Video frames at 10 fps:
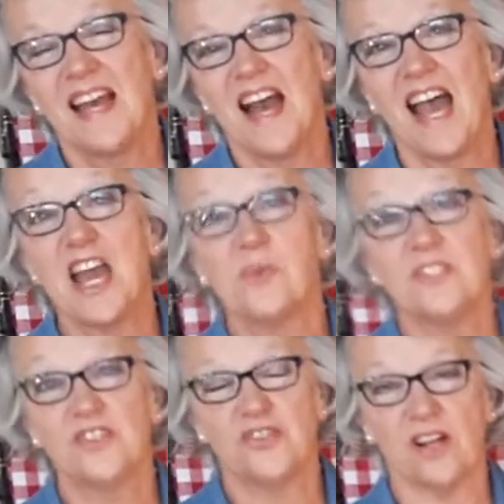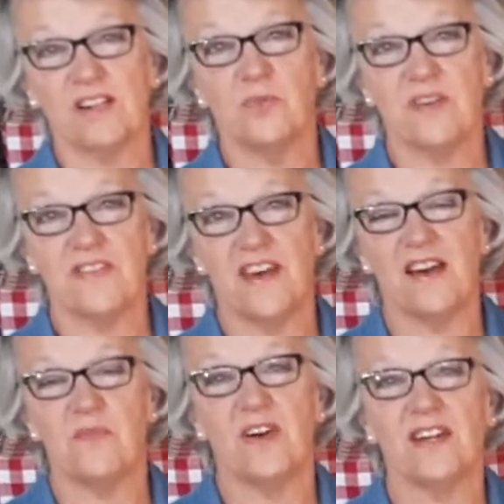I always chuckle with
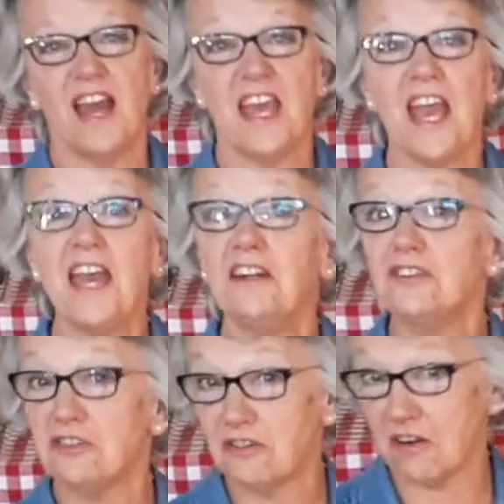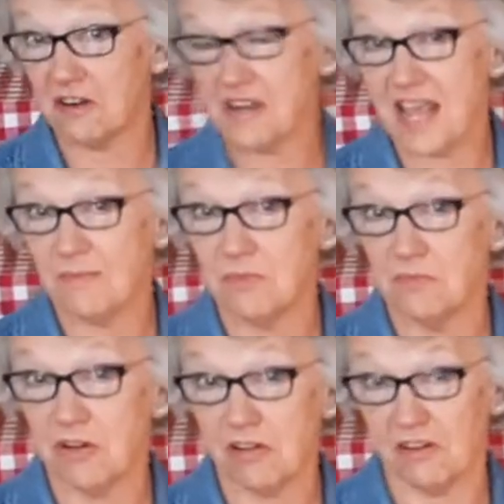that one. I had a turtle named
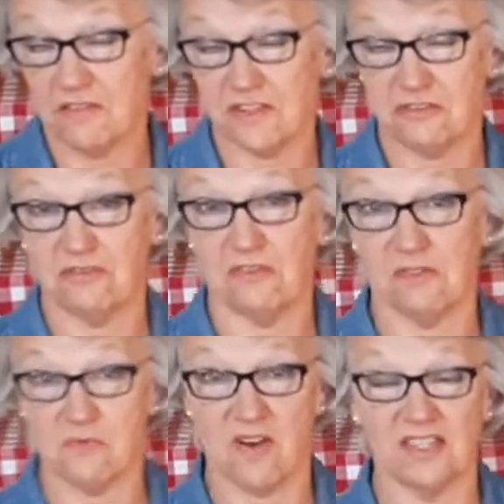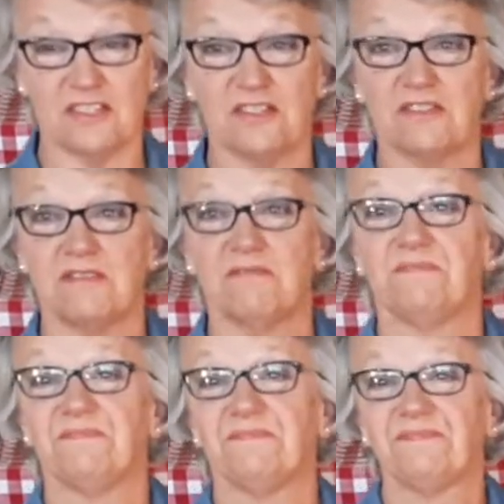Myrtle the Turtle once.
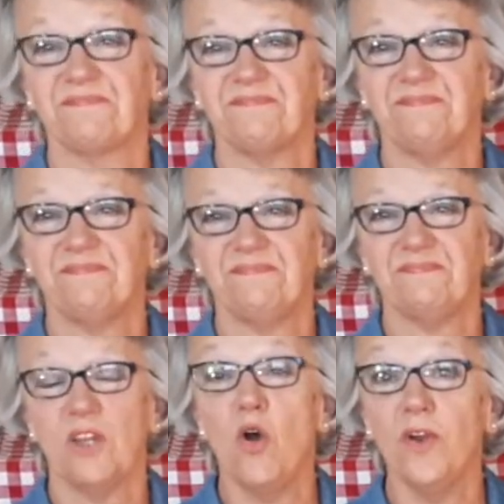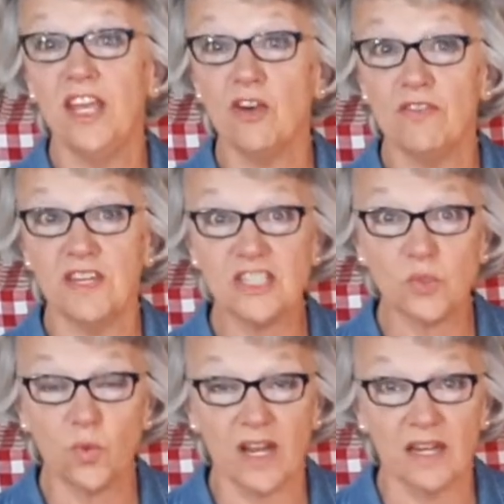Oh, here, this
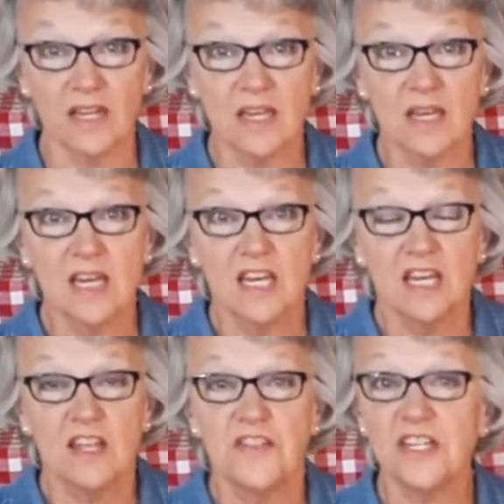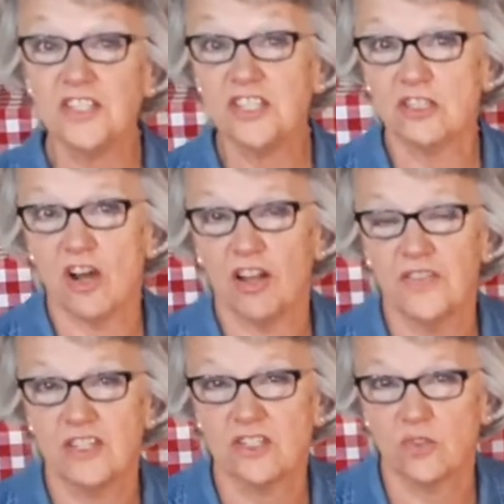one. This is called
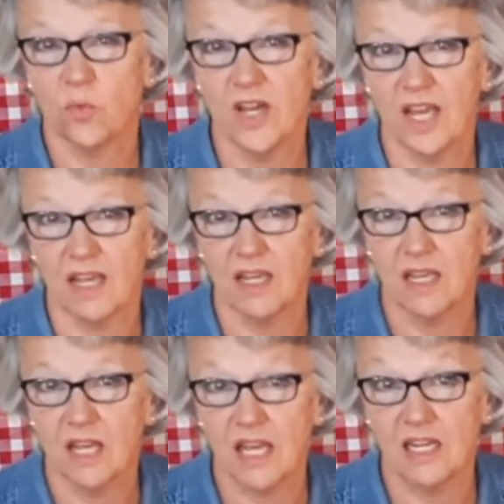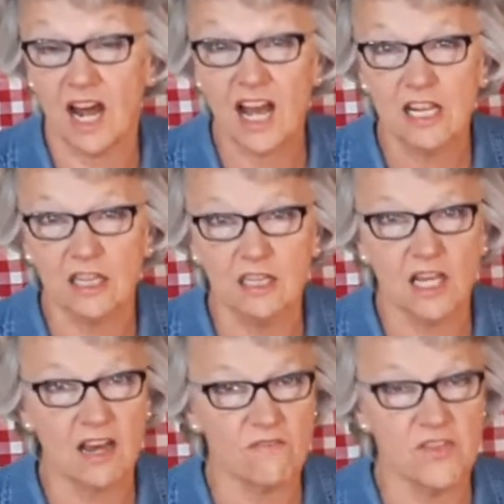The Swing. And I
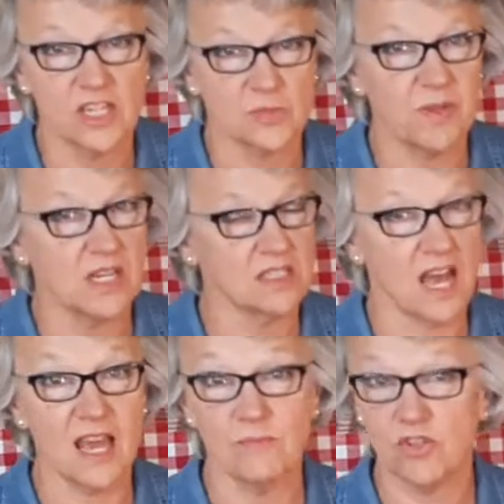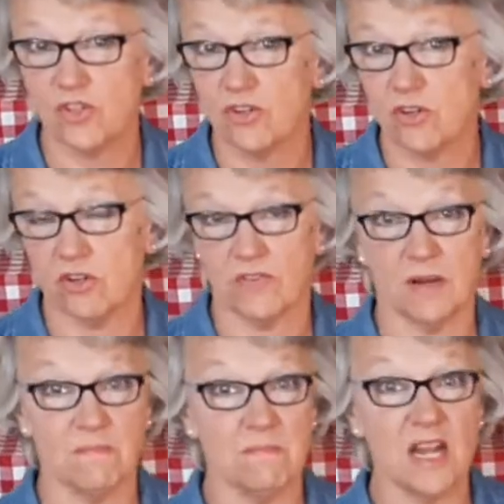love this because I'm sure
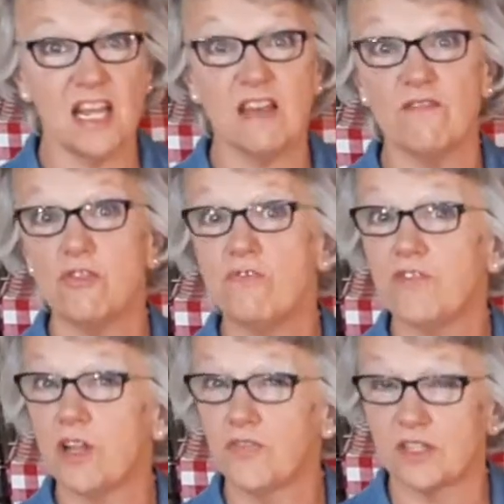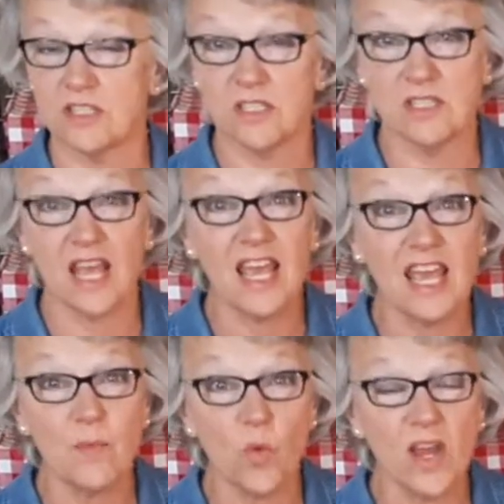that many of you felt the
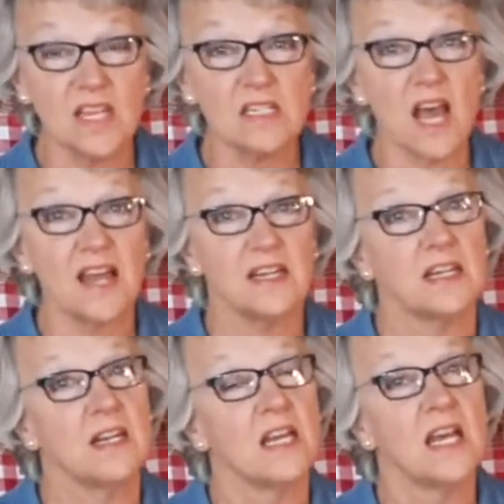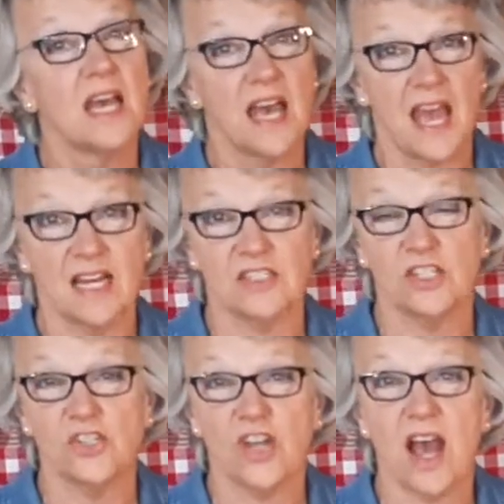same way as I did as a
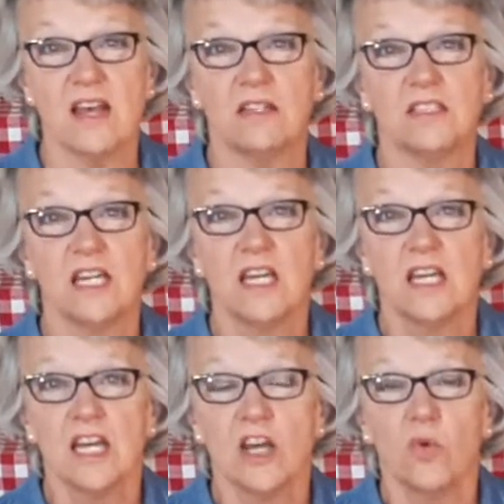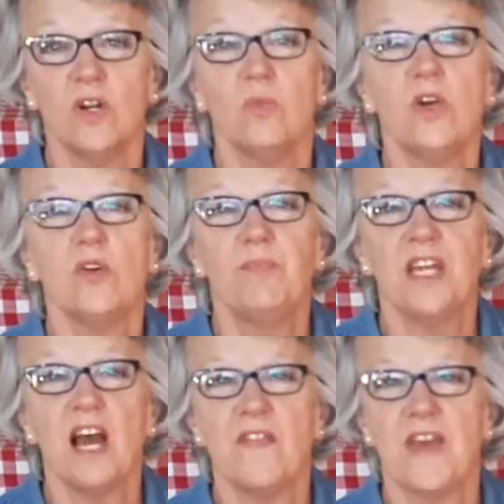child when we would
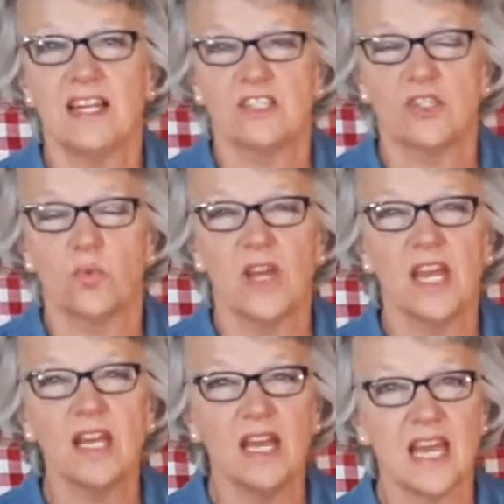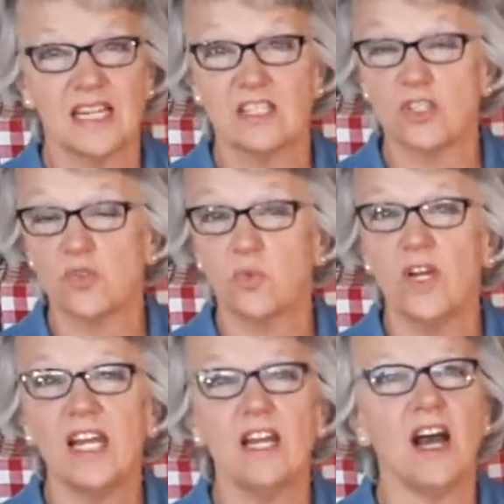be on that swing and
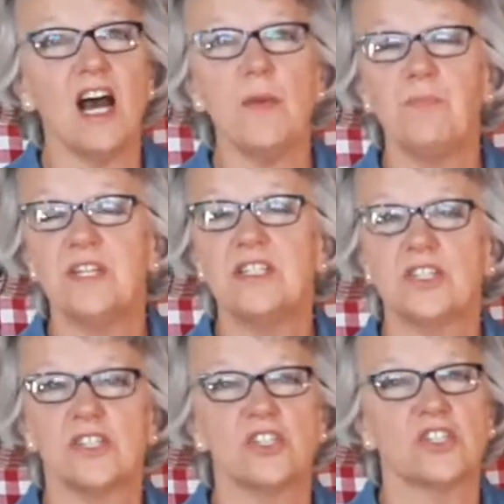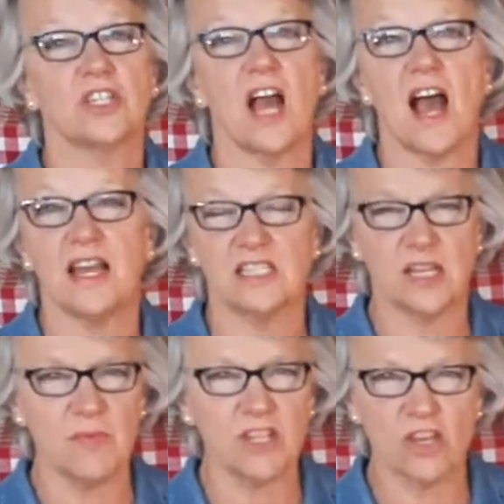swing up into the sky.
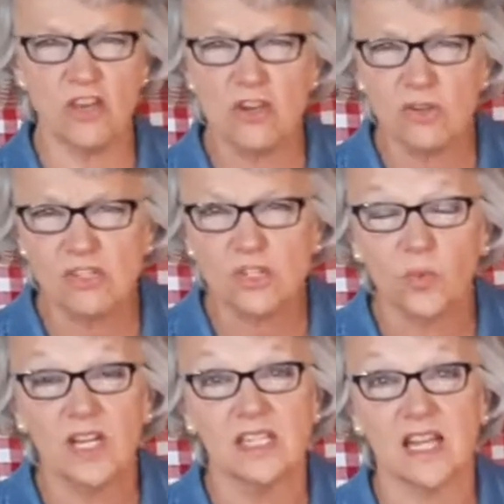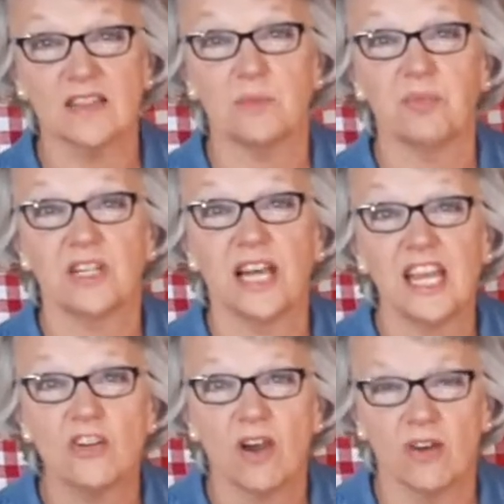Some of the huge swings at the
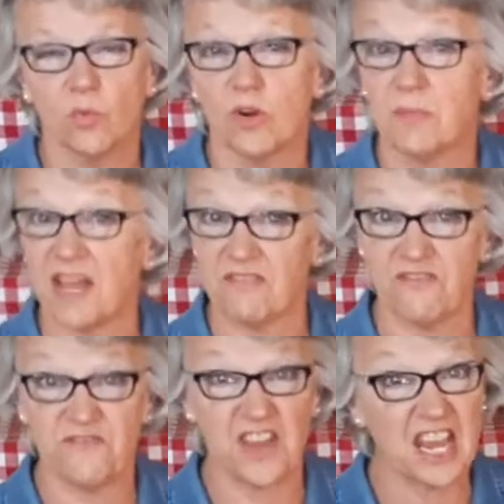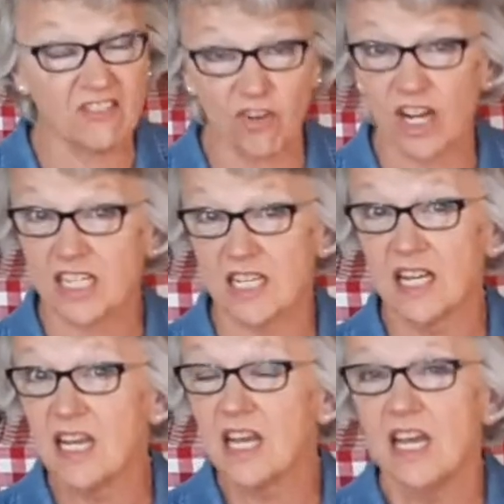playground were my favorite.
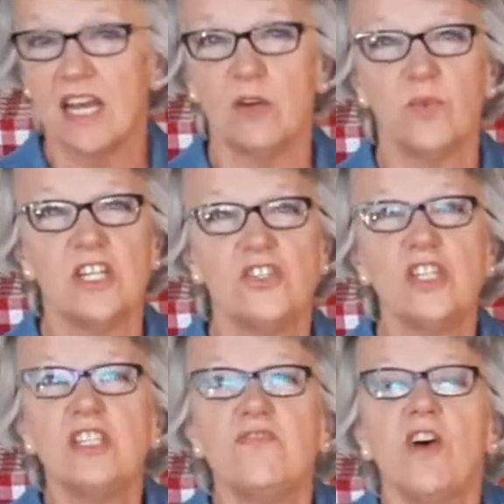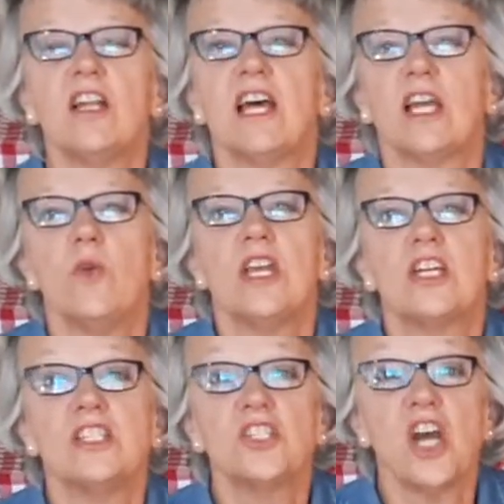And we just felt like we
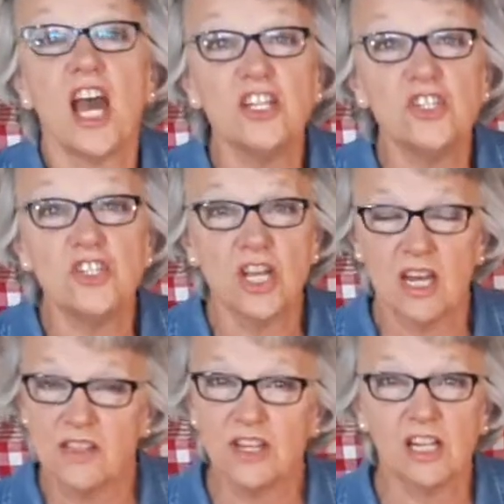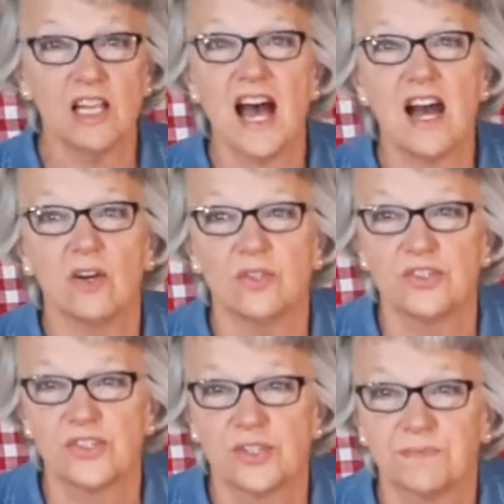could touch the
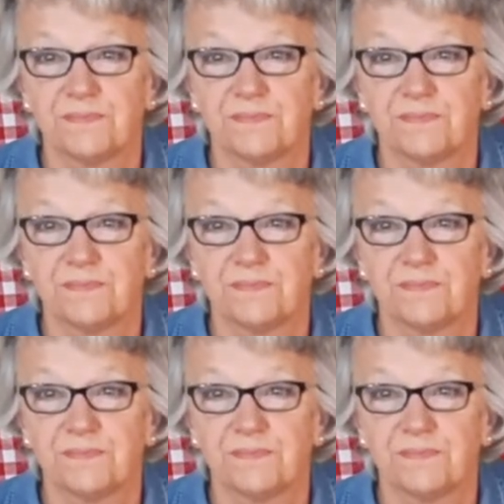clouds.